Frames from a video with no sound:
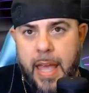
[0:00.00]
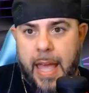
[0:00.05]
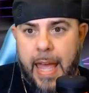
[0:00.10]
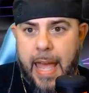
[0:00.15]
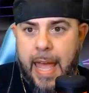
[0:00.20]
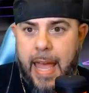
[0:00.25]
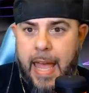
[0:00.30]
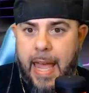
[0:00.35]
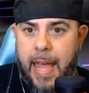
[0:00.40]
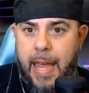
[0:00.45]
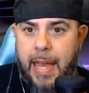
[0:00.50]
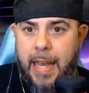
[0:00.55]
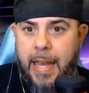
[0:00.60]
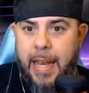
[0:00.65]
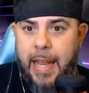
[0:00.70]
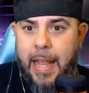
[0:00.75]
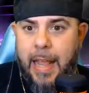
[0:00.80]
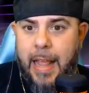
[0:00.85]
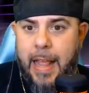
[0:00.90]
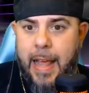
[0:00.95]
And
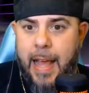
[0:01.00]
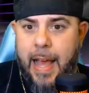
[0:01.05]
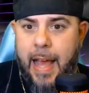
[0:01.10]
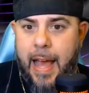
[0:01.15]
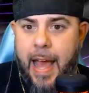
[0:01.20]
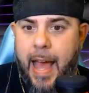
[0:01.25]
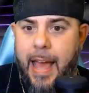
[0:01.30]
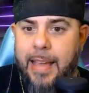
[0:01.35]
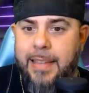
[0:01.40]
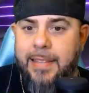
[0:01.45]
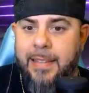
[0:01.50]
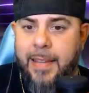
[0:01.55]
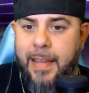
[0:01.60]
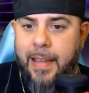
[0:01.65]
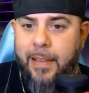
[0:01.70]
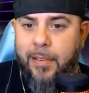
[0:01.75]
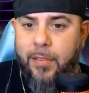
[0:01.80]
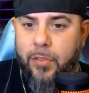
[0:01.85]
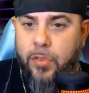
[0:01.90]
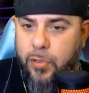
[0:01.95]
I
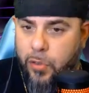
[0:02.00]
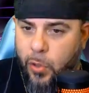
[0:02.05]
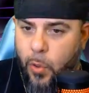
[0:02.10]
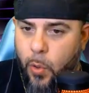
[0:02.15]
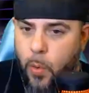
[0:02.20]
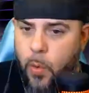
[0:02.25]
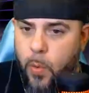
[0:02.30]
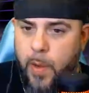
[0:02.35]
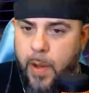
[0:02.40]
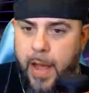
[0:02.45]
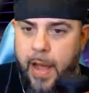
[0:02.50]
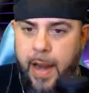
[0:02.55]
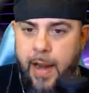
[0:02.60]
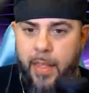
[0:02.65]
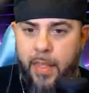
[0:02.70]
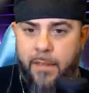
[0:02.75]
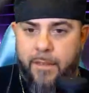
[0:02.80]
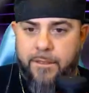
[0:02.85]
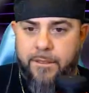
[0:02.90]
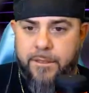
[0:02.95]
see 2 out of
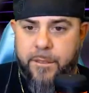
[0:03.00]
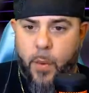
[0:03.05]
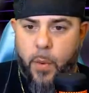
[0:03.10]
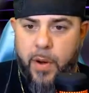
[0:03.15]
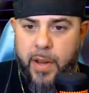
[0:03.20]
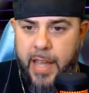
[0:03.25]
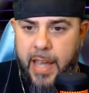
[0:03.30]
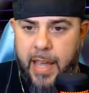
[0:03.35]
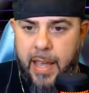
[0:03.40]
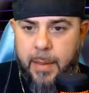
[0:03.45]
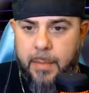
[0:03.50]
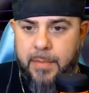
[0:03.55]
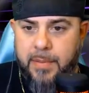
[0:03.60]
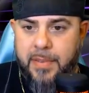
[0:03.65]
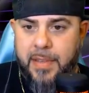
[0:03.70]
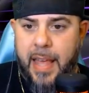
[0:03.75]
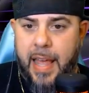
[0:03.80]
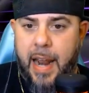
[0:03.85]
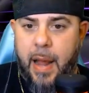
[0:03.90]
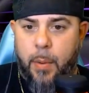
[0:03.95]
the 4 games
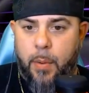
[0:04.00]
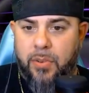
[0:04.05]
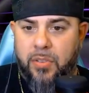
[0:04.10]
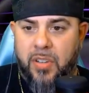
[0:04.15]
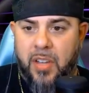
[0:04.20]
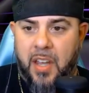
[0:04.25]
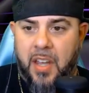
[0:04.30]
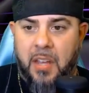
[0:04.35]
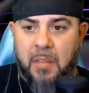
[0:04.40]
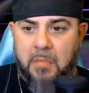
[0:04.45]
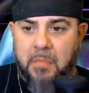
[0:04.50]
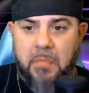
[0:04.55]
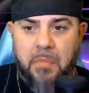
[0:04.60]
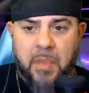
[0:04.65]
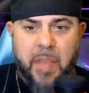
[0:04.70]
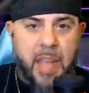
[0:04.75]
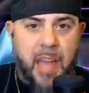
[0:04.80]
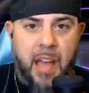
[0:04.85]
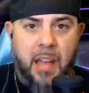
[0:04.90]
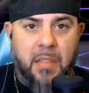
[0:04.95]
that I will say,
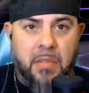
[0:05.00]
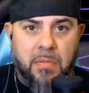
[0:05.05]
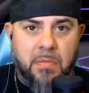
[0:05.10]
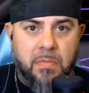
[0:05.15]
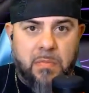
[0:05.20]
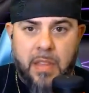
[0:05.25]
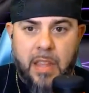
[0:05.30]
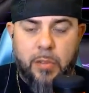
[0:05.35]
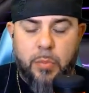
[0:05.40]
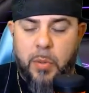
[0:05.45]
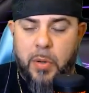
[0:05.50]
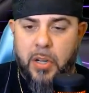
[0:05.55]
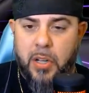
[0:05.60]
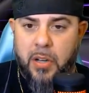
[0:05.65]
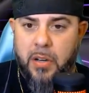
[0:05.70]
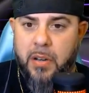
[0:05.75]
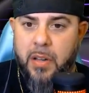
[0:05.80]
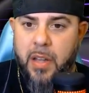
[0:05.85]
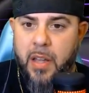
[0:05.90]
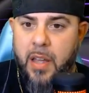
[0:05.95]
yeah, that's pretty
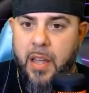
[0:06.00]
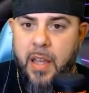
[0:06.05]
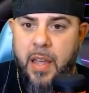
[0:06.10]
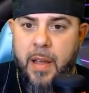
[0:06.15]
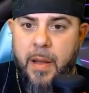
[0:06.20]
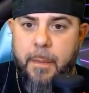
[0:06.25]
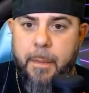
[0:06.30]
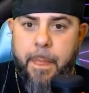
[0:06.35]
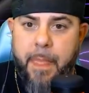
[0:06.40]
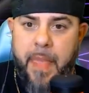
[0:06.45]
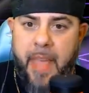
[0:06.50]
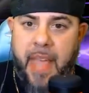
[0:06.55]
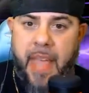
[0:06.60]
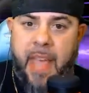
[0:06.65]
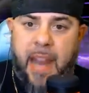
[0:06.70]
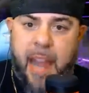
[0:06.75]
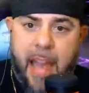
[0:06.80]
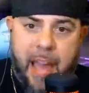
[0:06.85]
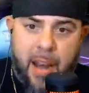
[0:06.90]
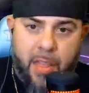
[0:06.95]
good.
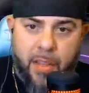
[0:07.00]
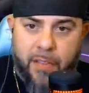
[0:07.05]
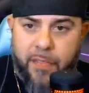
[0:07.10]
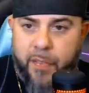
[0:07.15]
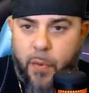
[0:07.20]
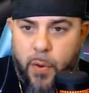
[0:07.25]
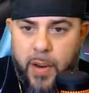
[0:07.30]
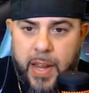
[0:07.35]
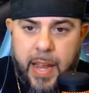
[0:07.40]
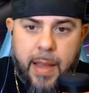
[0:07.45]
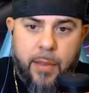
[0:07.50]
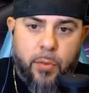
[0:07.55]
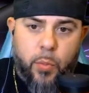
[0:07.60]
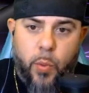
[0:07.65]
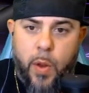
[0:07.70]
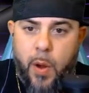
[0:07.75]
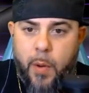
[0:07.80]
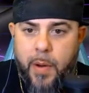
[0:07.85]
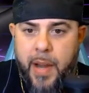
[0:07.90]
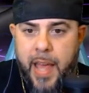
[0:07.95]
And out of the 4 games,
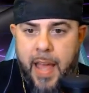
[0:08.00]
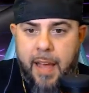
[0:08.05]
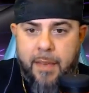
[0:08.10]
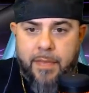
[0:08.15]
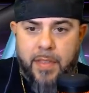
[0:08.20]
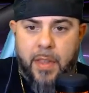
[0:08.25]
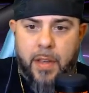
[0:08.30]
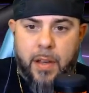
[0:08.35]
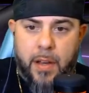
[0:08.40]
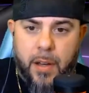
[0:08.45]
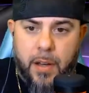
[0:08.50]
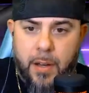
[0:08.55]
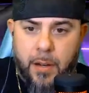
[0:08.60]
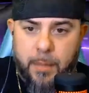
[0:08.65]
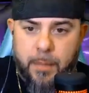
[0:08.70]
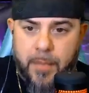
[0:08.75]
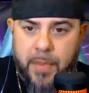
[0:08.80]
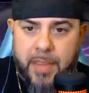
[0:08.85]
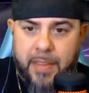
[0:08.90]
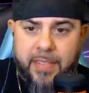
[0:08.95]
we already have the
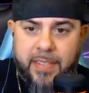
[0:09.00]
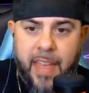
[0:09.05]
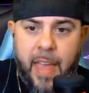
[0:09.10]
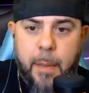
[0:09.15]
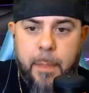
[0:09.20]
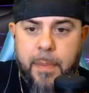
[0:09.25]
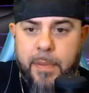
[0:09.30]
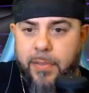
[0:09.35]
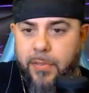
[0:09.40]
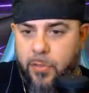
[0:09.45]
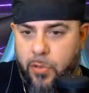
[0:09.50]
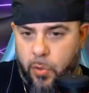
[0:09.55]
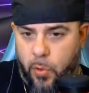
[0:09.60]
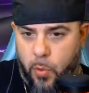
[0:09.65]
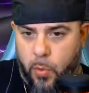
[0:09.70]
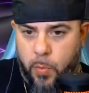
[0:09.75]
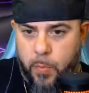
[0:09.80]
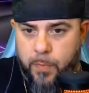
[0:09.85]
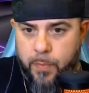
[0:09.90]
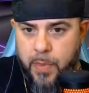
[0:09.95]
Escapist
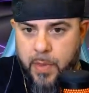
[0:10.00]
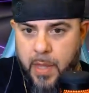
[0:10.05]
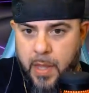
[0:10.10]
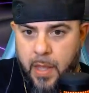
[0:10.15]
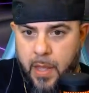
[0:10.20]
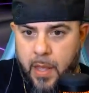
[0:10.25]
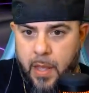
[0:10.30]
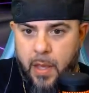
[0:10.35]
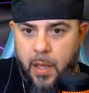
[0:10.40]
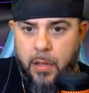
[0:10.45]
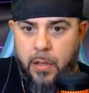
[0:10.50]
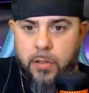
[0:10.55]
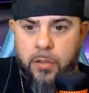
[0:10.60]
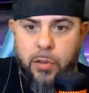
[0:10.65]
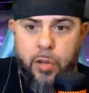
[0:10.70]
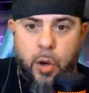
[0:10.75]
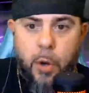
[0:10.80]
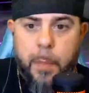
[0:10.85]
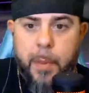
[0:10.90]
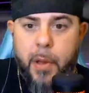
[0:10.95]
2,
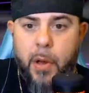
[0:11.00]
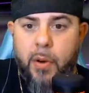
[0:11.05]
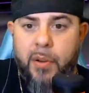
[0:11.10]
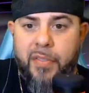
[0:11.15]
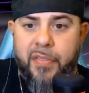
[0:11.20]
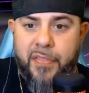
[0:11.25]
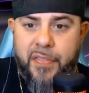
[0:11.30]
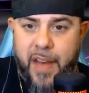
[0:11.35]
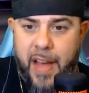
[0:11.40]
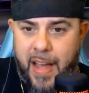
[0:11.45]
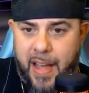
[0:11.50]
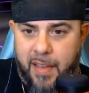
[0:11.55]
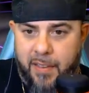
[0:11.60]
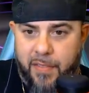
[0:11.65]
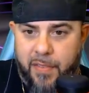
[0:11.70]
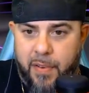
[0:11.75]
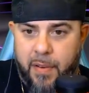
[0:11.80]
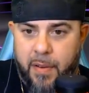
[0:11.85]
Tropico 5.